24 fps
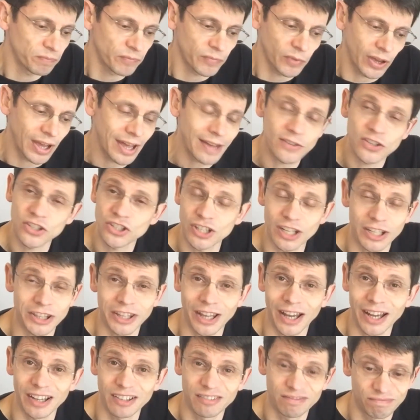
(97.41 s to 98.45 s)
But having said
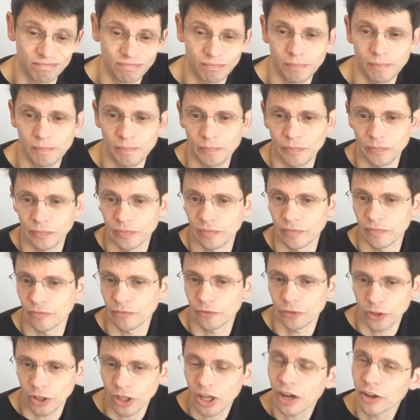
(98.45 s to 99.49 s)
that,
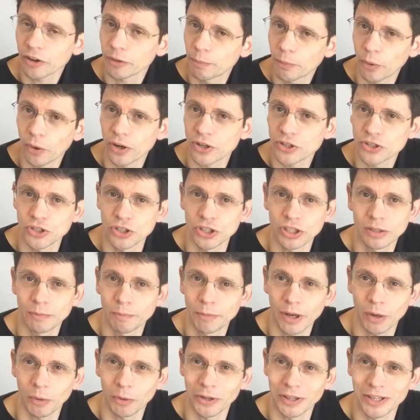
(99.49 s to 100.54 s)
for the kind of price that you can
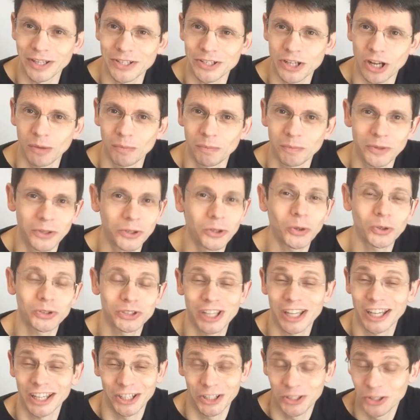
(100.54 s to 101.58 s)
pick one of these up, you're not
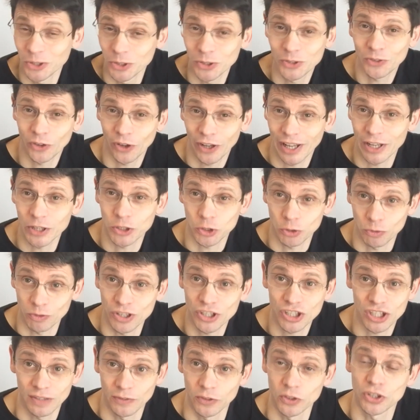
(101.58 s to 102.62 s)
taking a huge financial
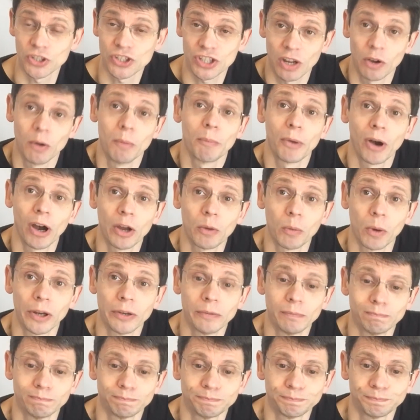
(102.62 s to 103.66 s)
risk if you just go and buy one.